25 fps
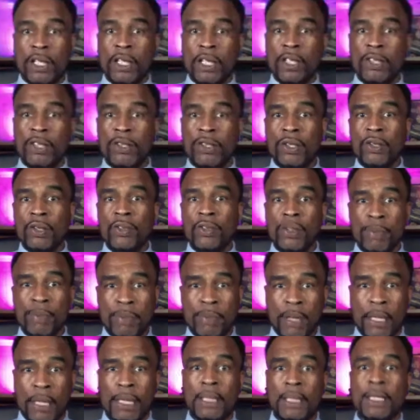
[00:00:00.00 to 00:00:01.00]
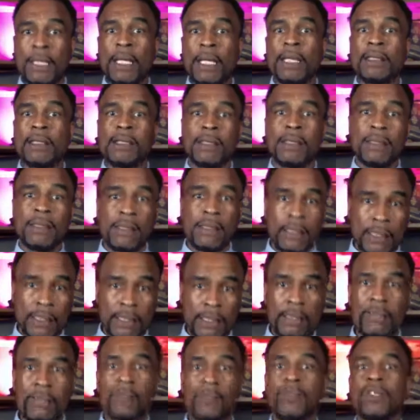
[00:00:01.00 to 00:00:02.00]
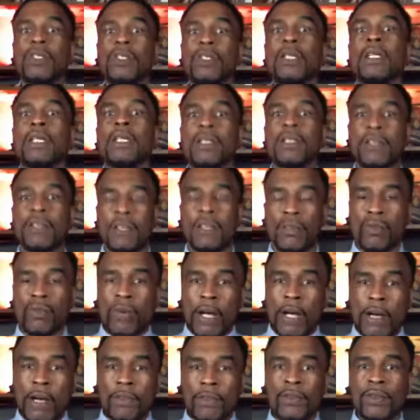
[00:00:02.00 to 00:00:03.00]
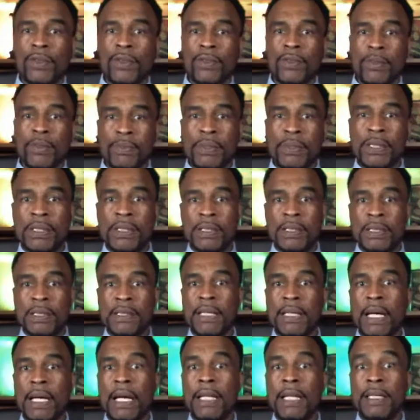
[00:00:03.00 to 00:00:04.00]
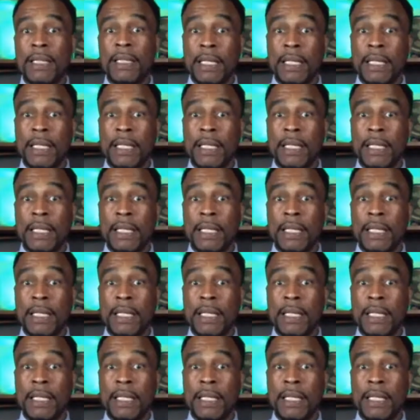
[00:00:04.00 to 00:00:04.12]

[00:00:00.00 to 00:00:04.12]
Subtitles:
the paydexes and get those things unraveled on the business side.